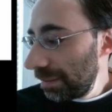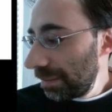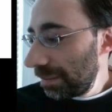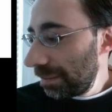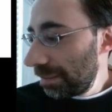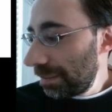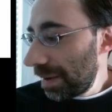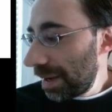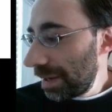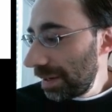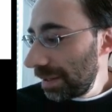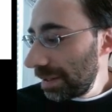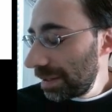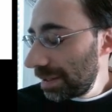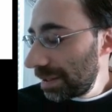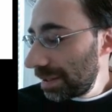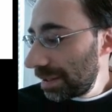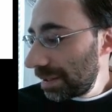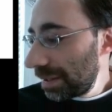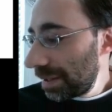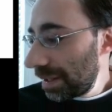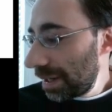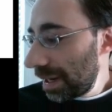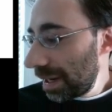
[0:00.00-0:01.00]

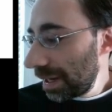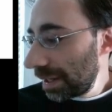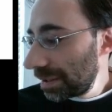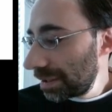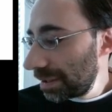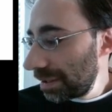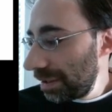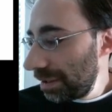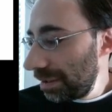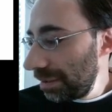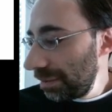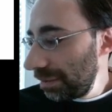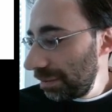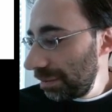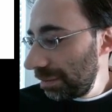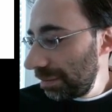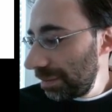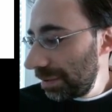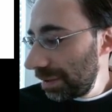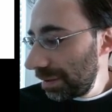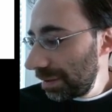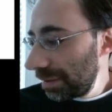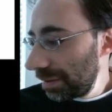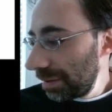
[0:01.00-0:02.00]
minus x
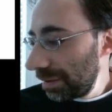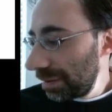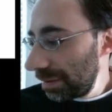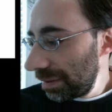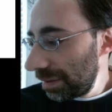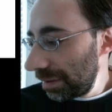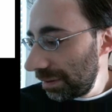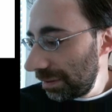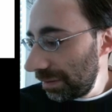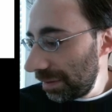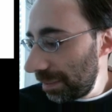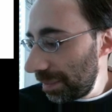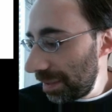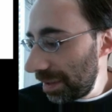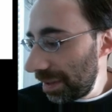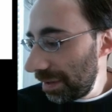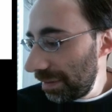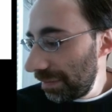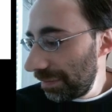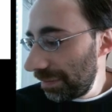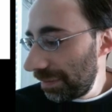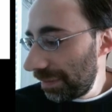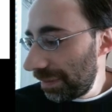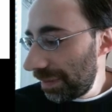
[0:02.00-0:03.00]
cubed, the limit
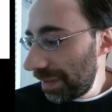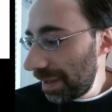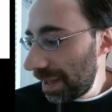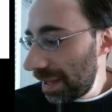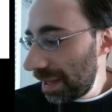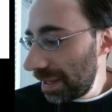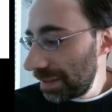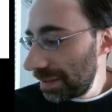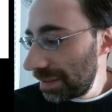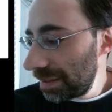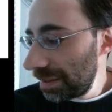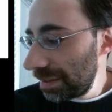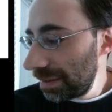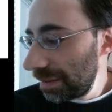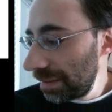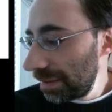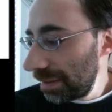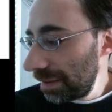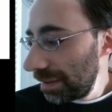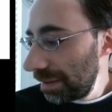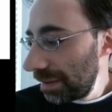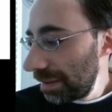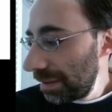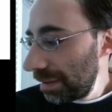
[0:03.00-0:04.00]
of that,
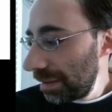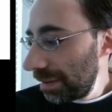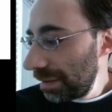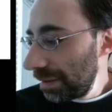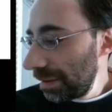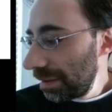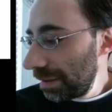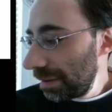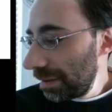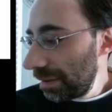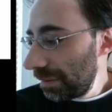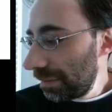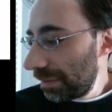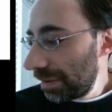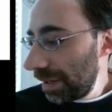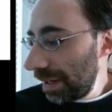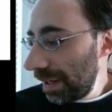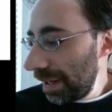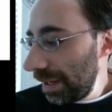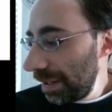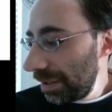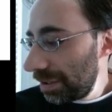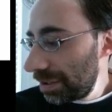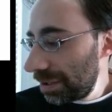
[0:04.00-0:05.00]
over
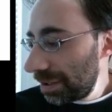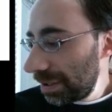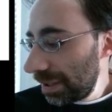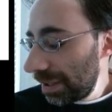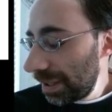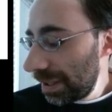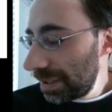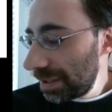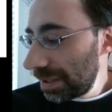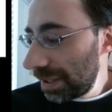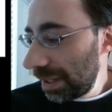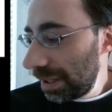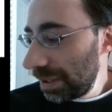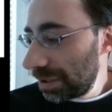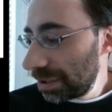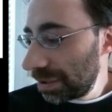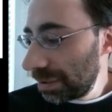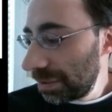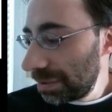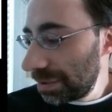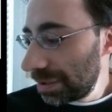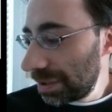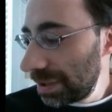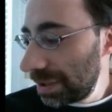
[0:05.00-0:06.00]
h as h
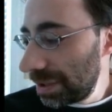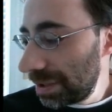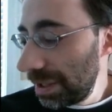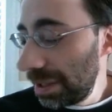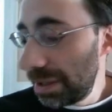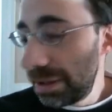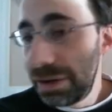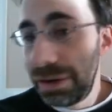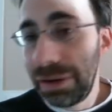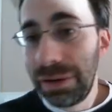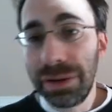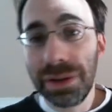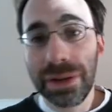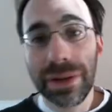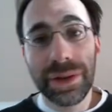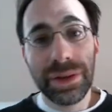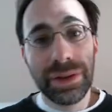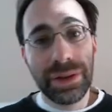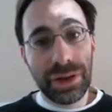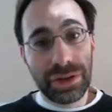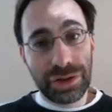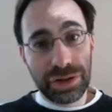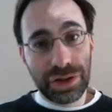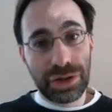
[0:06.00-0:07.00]
goes to 0.
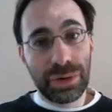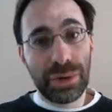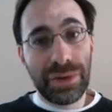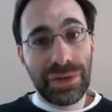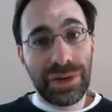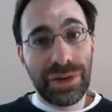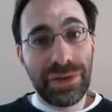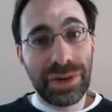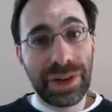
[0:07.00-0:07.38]
There's our derivative